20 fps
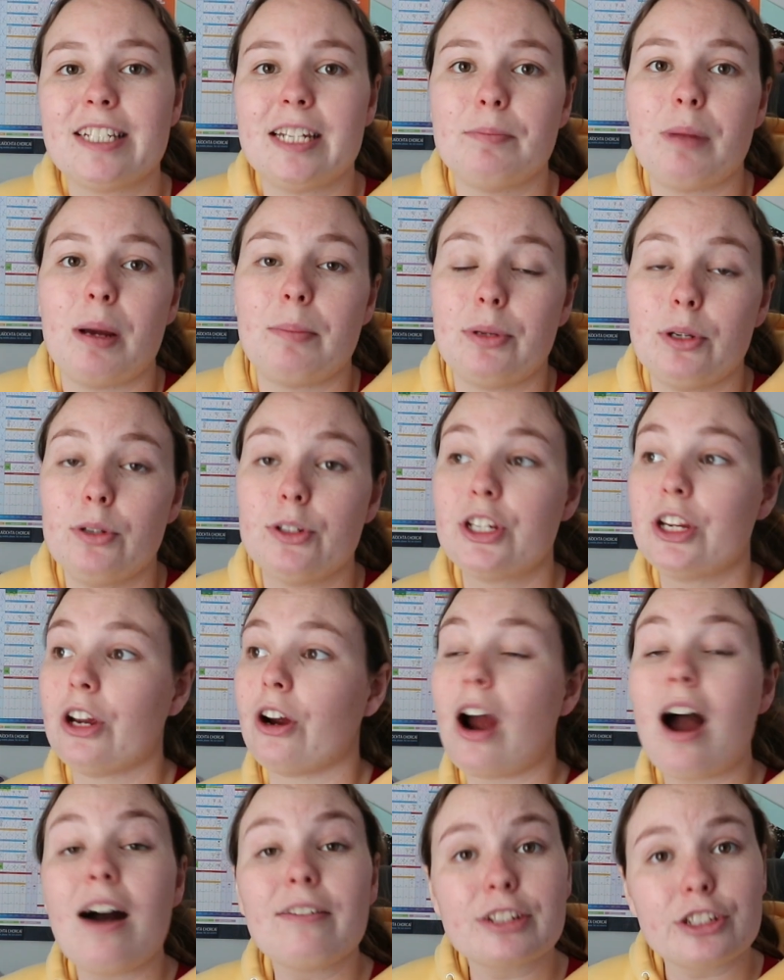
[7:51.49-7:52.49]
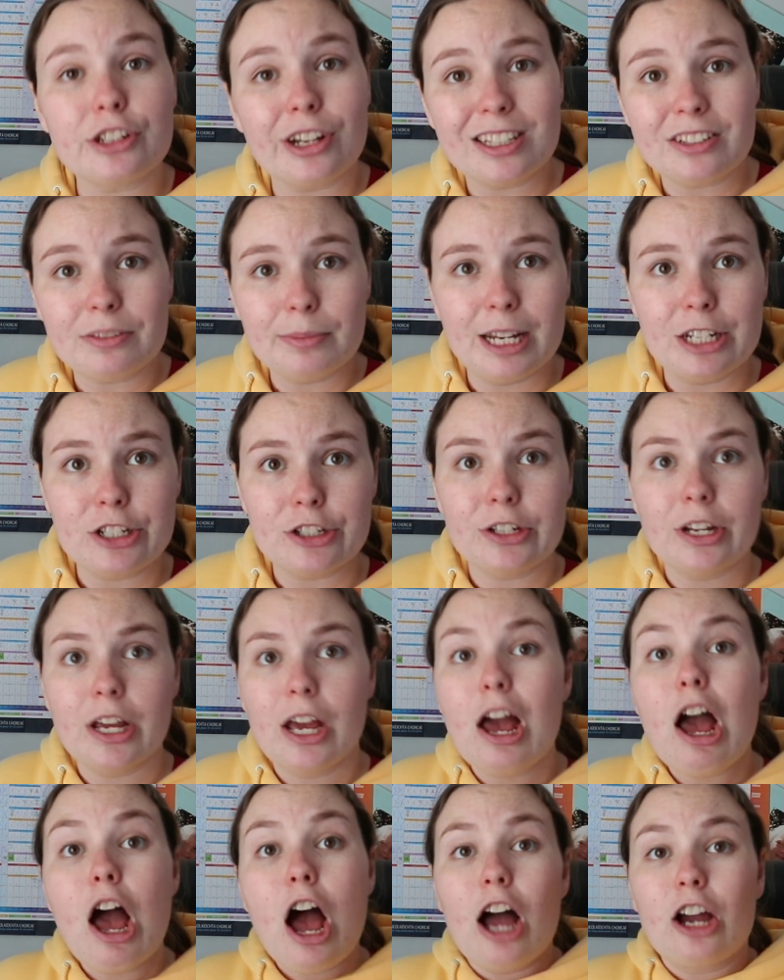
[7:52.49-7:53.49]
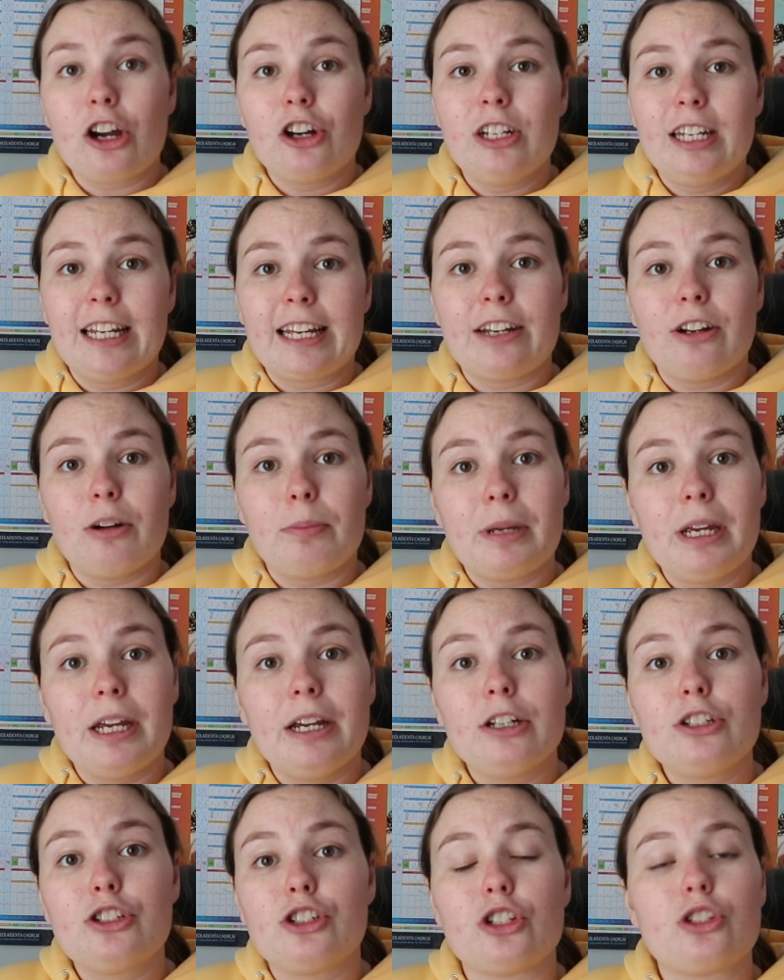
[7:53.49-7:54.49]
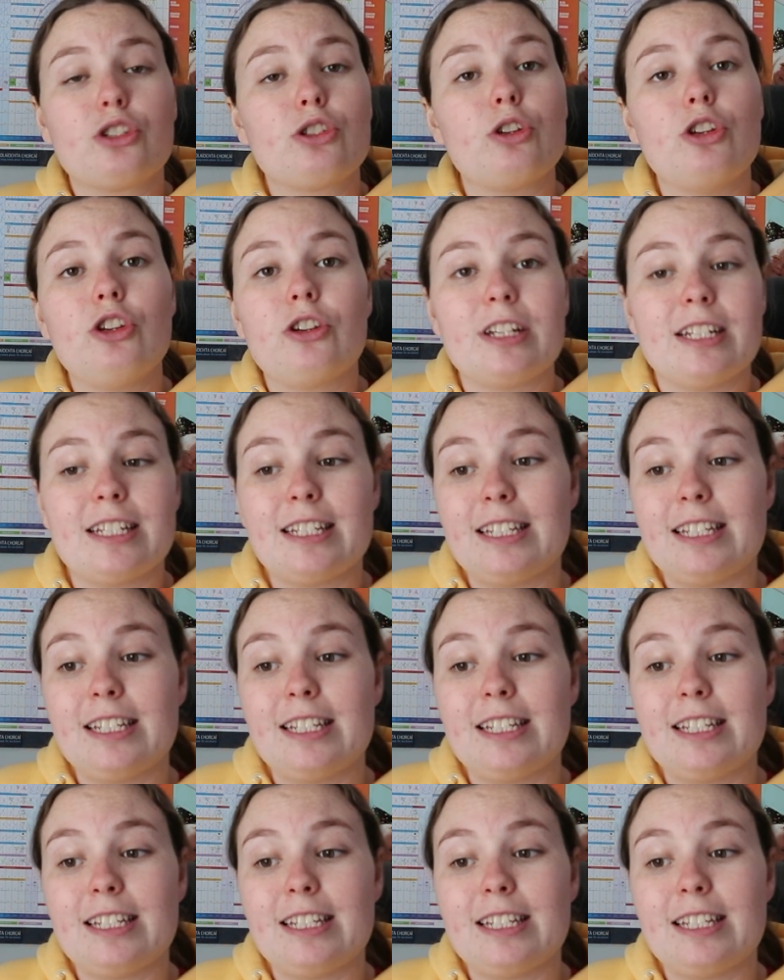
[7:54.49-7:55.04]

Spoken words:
seen my beauty or office transformation, I'm gonna link it up here just so you can